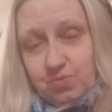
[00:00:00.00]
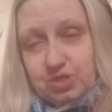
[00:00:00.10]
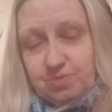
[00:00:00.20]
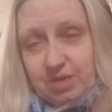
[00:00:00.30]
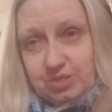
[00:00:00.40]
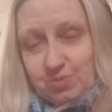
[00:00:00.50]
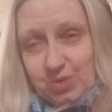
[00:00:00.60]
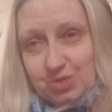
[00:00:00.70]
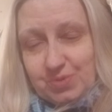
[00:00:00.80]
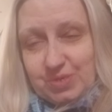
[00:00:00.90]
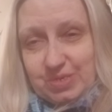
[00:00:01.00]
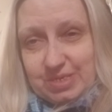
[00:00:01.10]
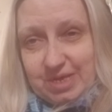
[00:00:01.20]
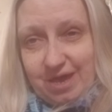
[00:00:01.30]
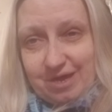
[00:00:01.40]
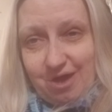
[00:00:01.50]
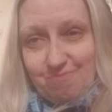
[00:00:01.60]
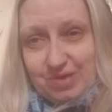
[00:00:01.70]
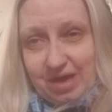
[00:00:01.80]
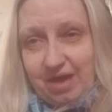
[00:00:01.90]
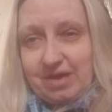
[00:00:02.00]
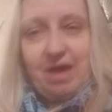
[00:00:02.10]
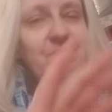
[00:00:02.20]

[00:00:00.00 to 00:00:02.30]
which makes it worse because attack on me, I, I'm